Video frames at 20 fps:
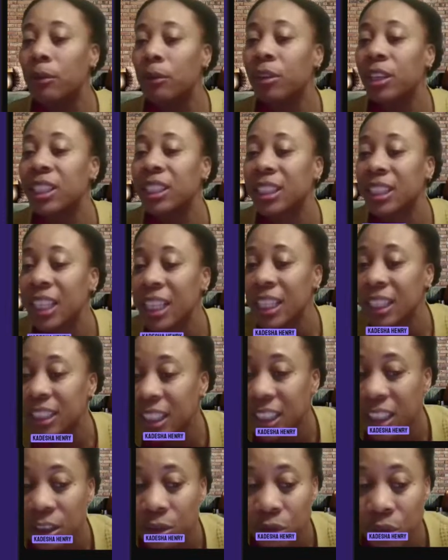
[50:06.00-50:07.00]
for
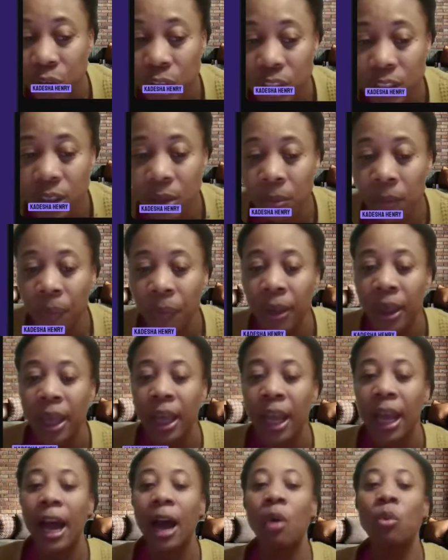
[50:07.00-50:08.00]
sensitive custom?
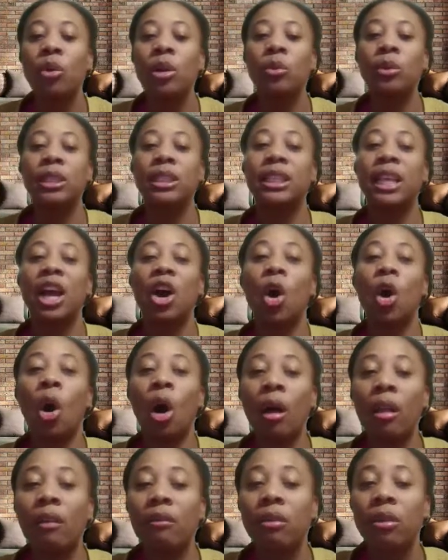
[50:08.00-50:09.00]
And we will say
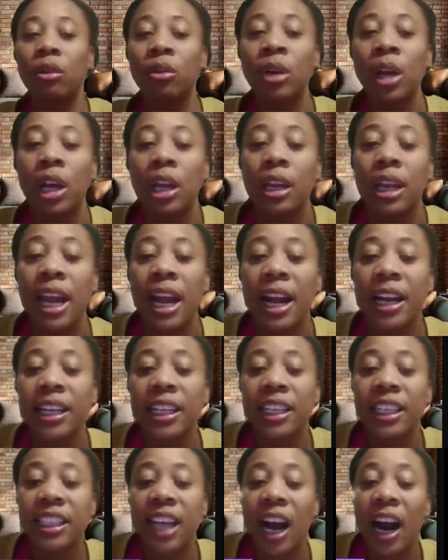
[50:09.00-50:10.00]
all of those,
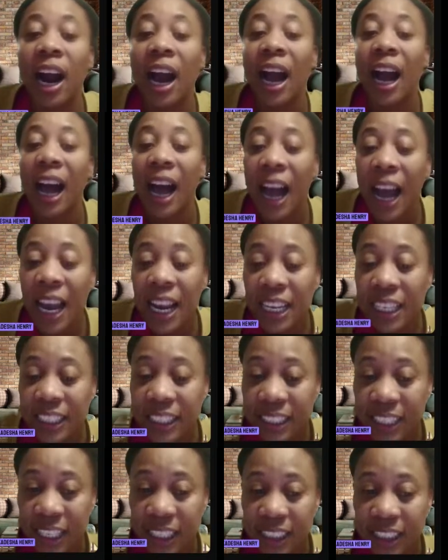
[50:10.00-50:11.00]
these are highly
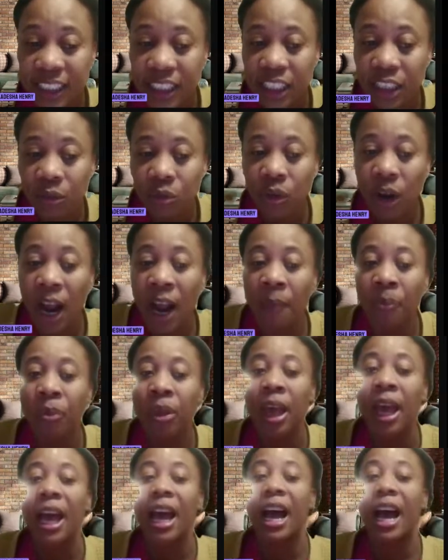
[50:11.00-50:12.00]
sensitive, right?
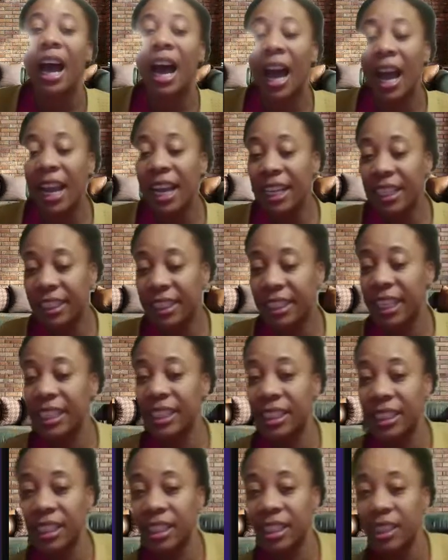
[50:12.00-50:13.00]
Highly
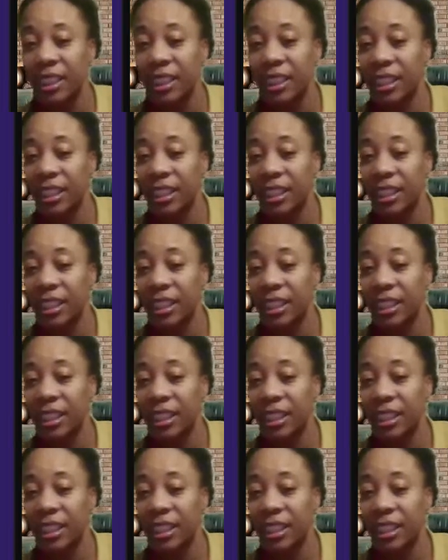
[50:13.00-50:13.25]
sensitive.